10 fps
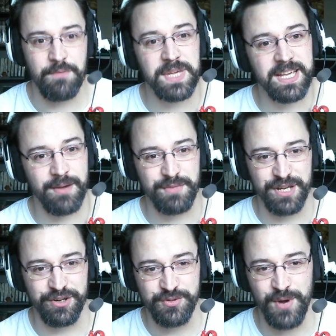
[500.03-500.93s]
become
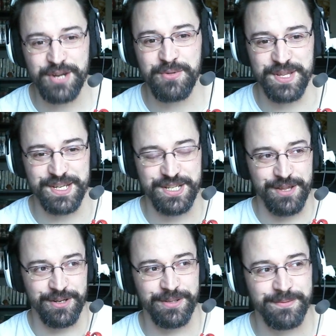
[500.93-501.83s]
intertwined with each
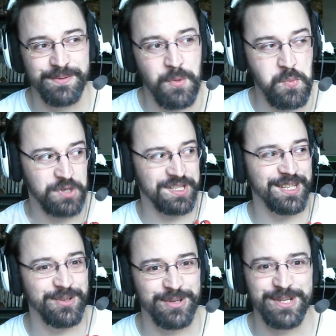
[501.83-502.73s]
other,
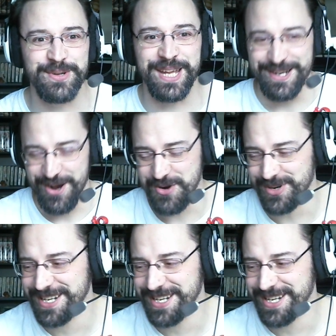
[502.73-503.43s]
mostly due to Yukino.